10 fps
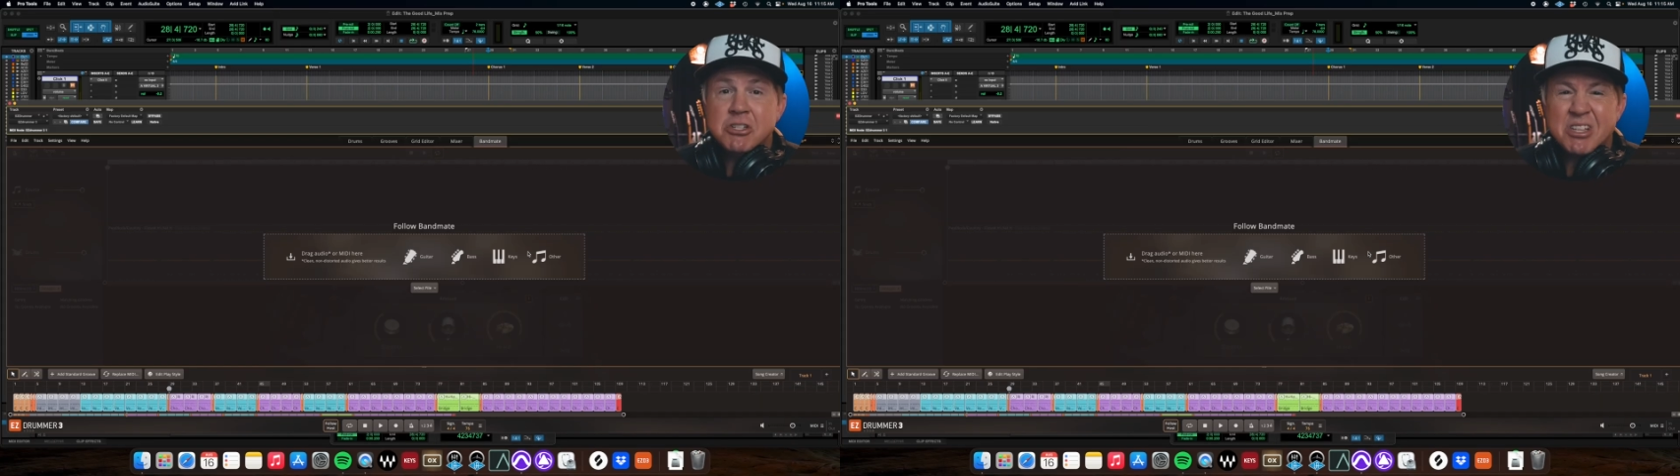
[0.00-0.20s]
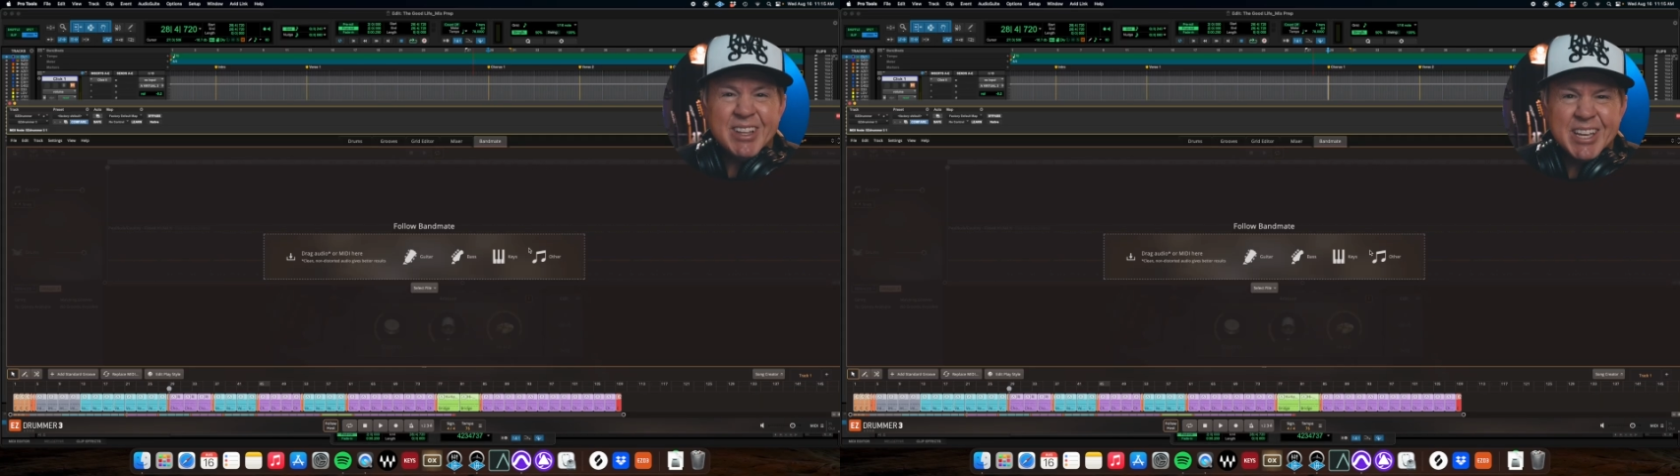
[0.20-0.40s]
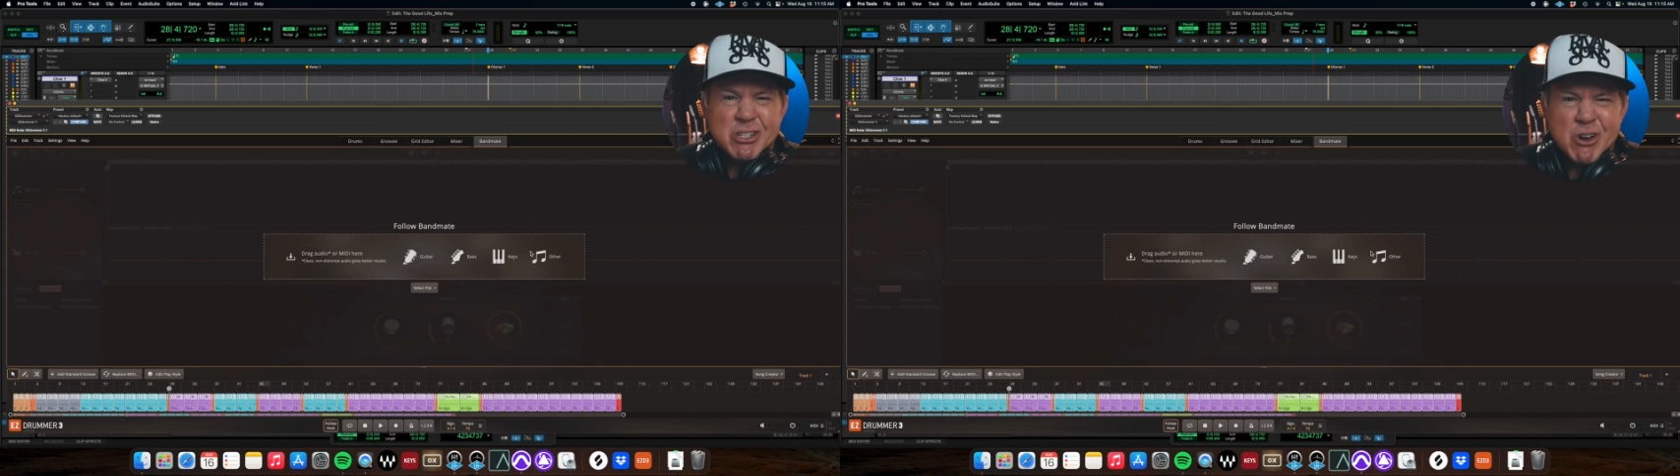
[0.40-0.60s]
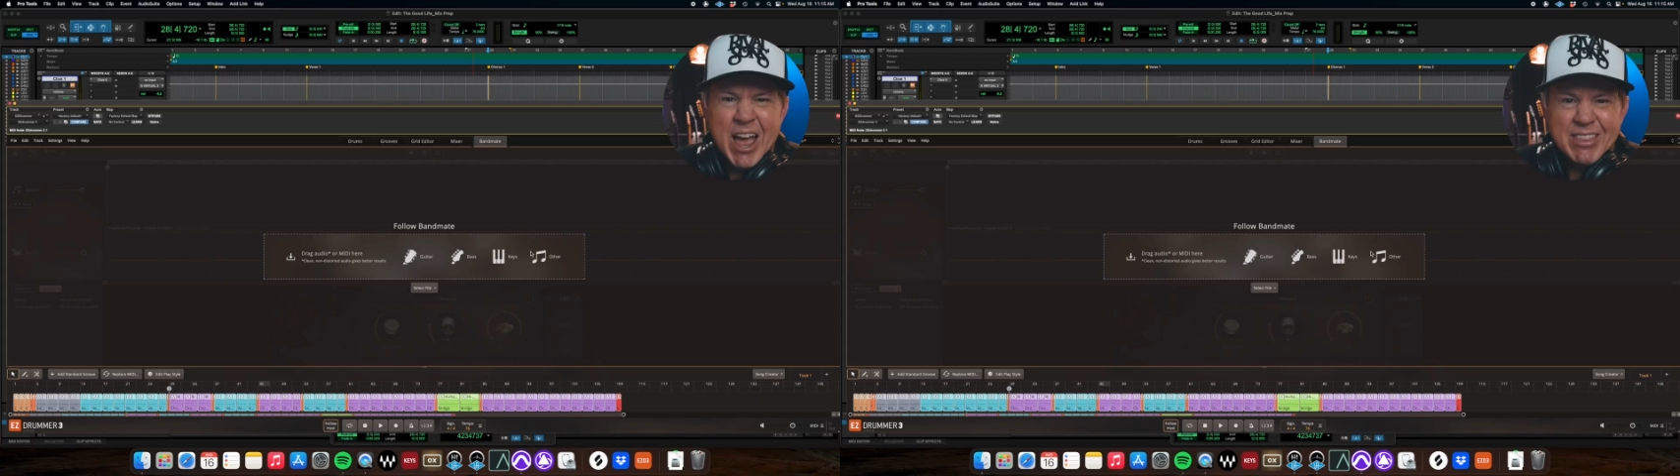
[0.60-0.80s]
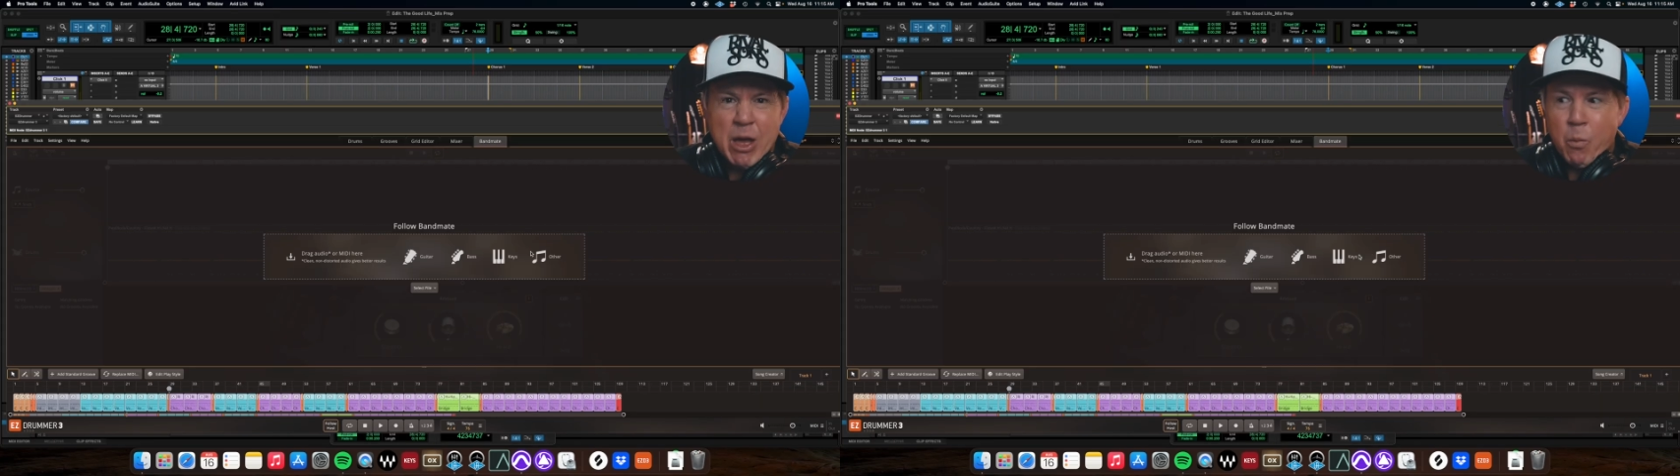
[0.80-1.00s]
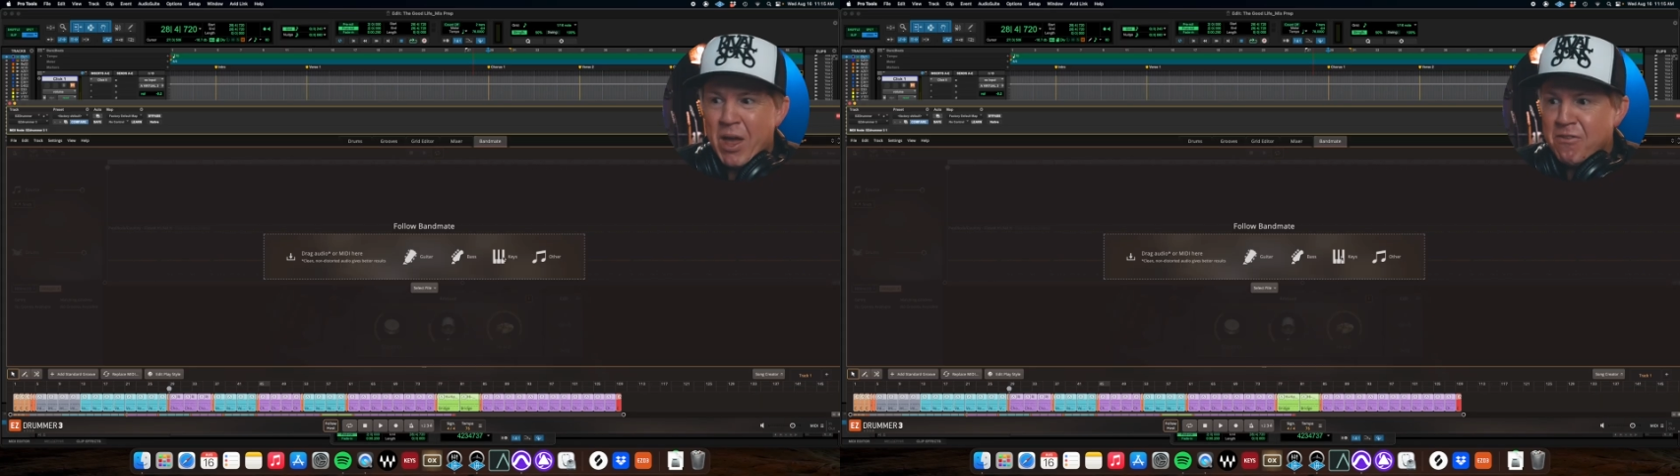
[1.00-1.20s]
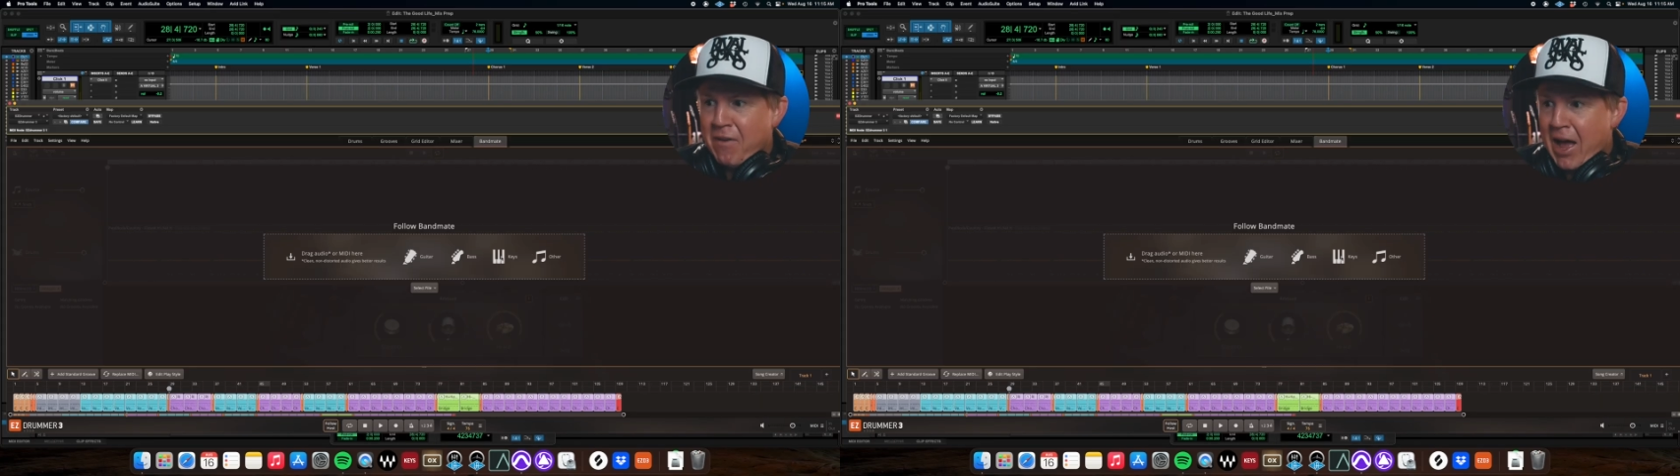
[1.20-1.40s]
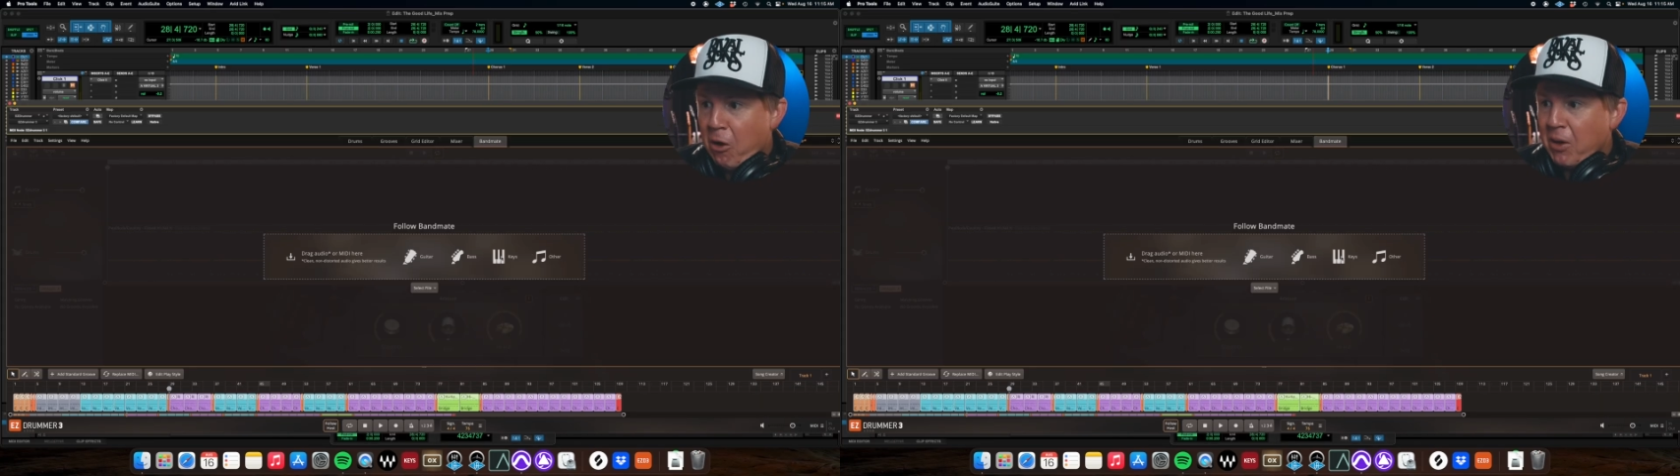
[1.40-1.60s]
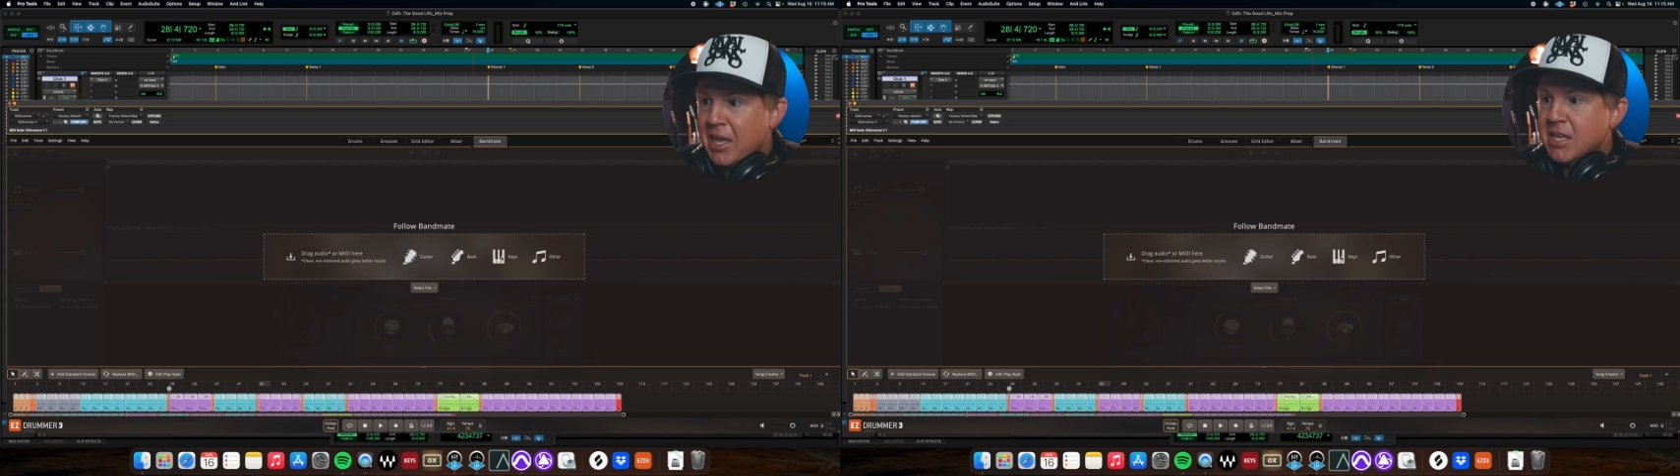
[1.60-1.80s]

just click and drag that wave file